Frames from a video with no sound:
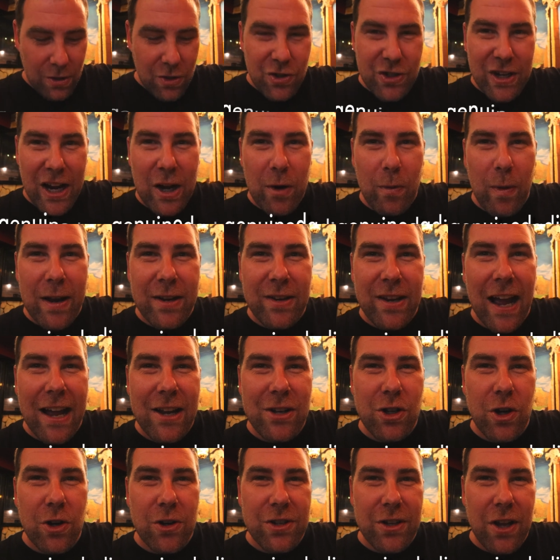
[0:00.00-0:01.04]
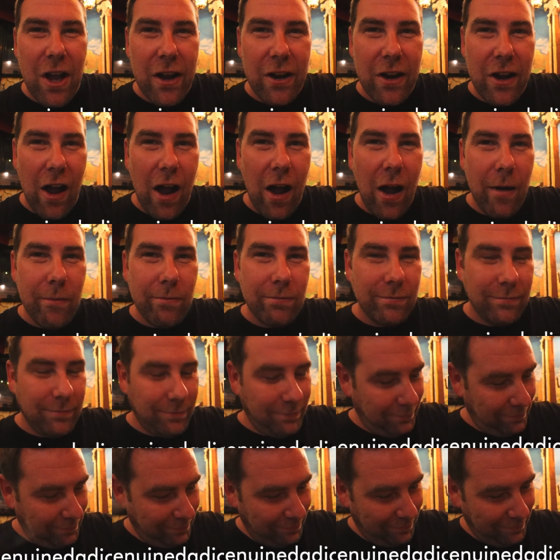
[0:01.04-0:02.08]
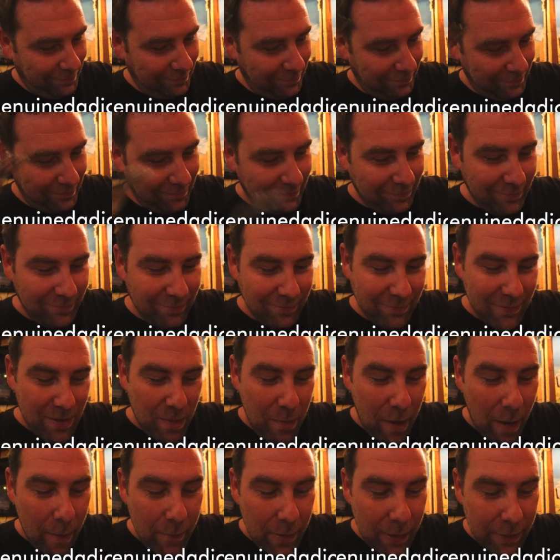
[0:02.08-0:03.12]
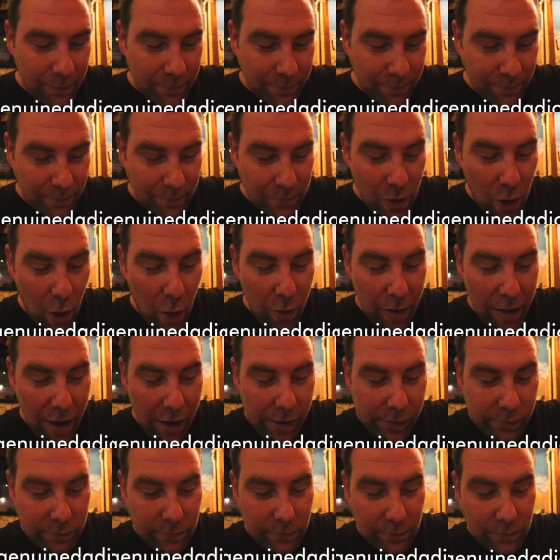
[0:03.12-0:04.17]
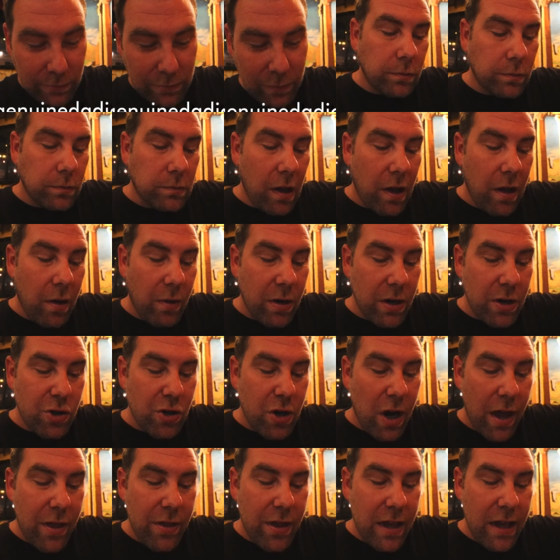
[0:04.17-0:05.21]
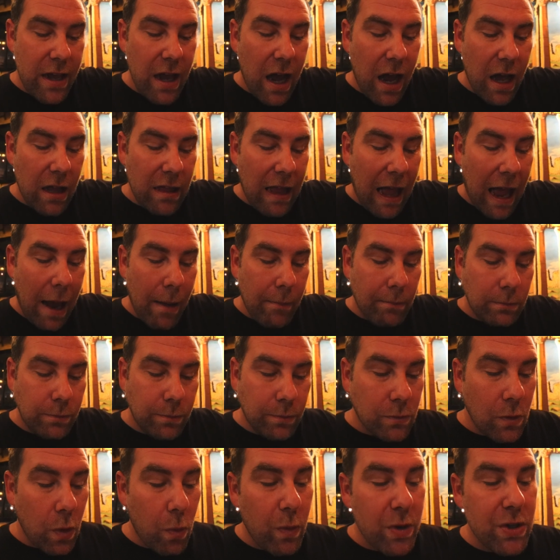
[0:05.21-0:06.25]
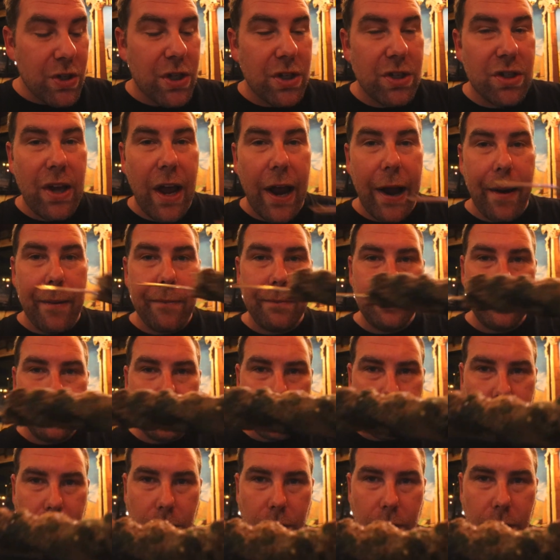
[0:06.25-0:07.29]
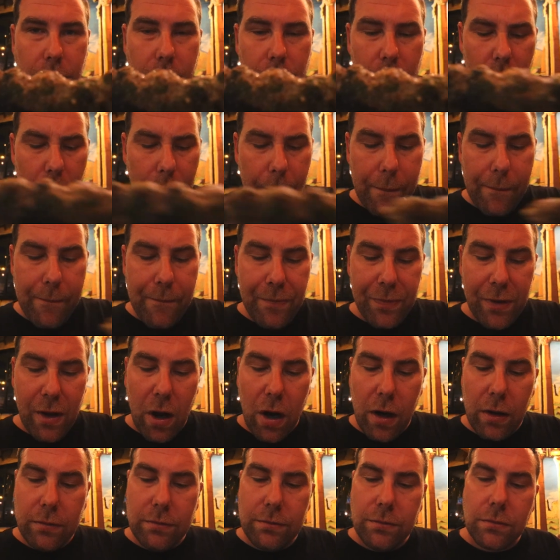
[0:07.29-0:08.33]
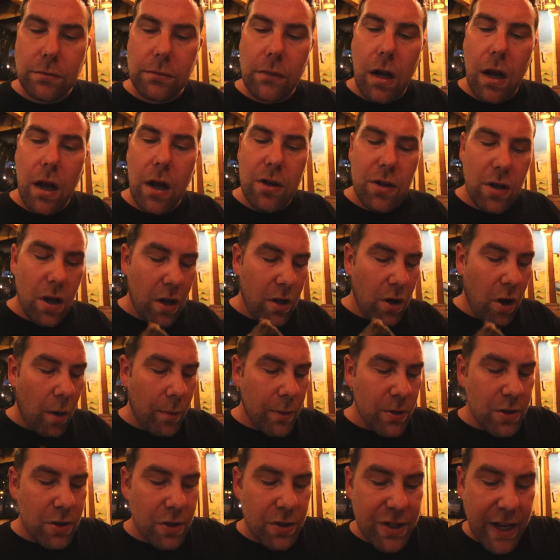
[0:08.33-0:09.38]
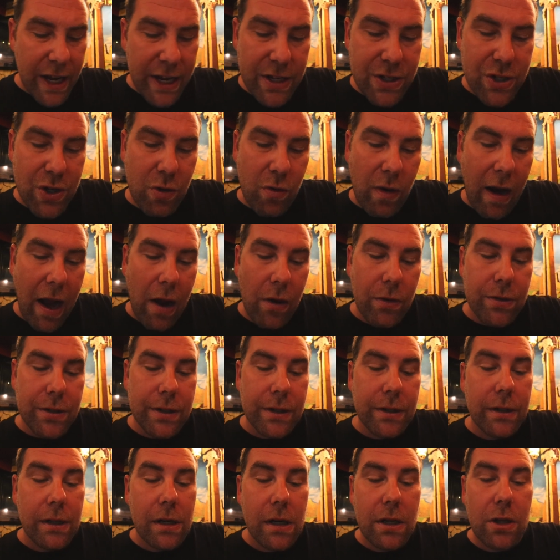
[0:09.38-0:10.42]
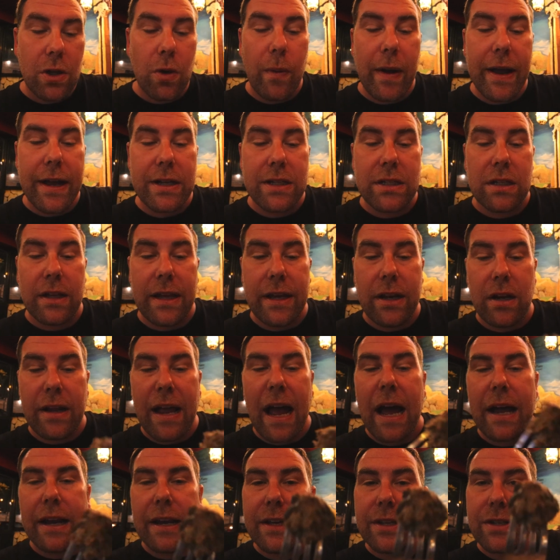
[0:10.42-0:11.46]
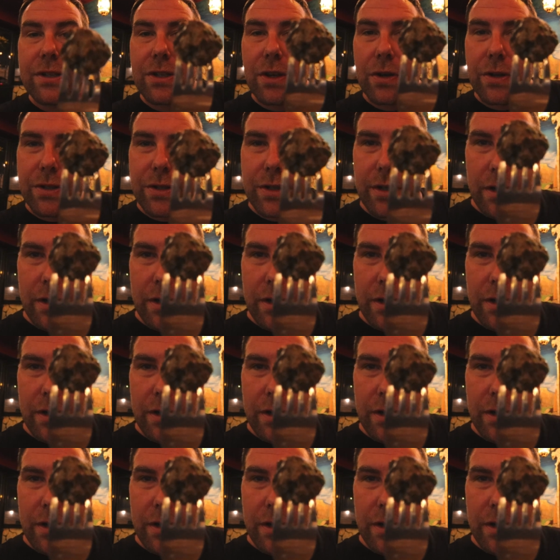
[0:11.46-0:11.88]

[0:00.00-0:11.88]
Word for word: GenuineDadJokes.com. Remember, go there. And we're gonna try the uh, lamb, which is like uh, almost looks like it's ground the way it's laid. Yeah, it is. So